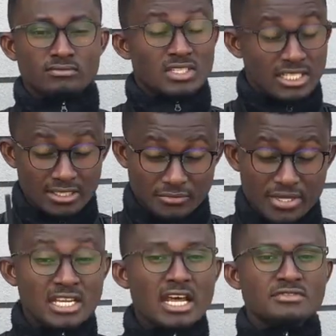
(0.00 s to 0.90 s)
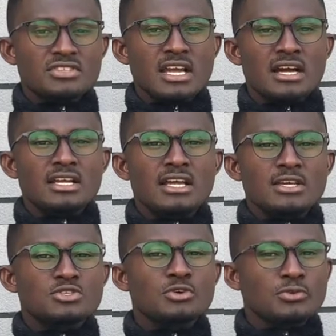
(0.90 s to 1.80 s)
They really love sugar.
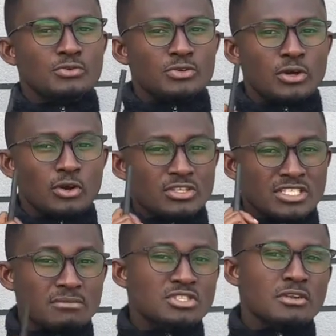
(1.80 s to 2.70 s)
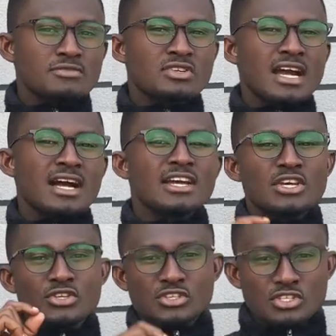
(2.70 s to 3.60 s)
And so your consumption of sugar,
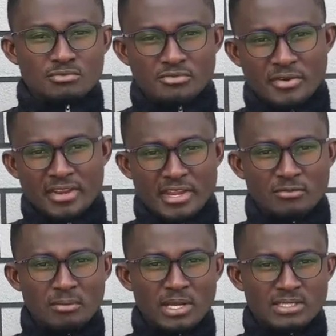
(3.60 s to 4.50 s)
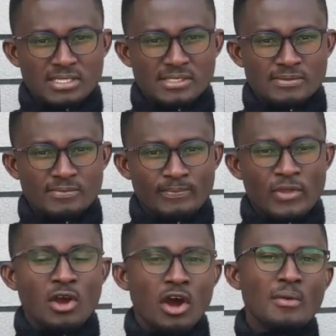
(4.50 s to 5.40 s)
you need to be very careful about it.
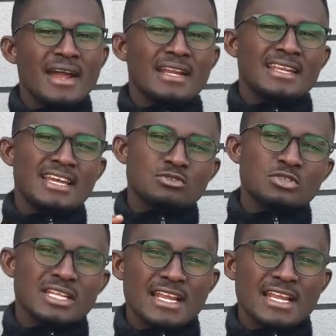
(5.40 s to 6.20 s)
All right, let's go to the